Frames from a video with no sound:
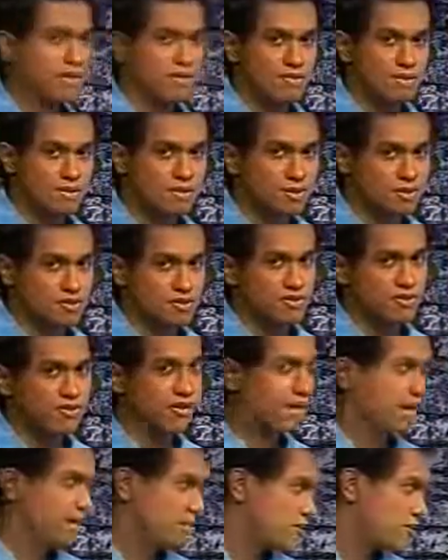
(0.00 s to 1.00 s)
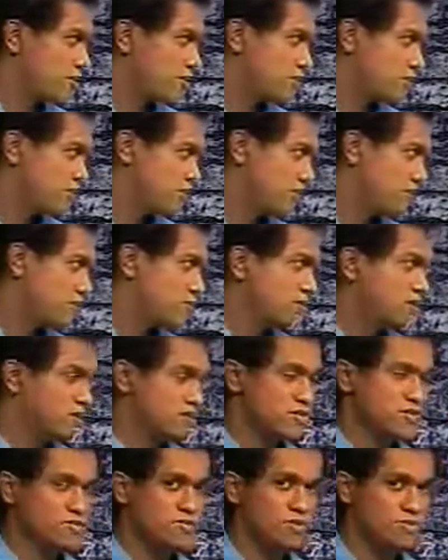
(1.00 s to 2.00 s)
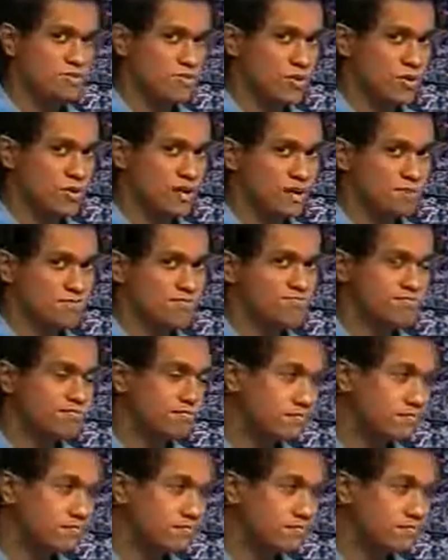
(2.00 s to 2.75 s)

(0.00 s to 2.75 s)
They don't drink alcohol, they don't consume smoking,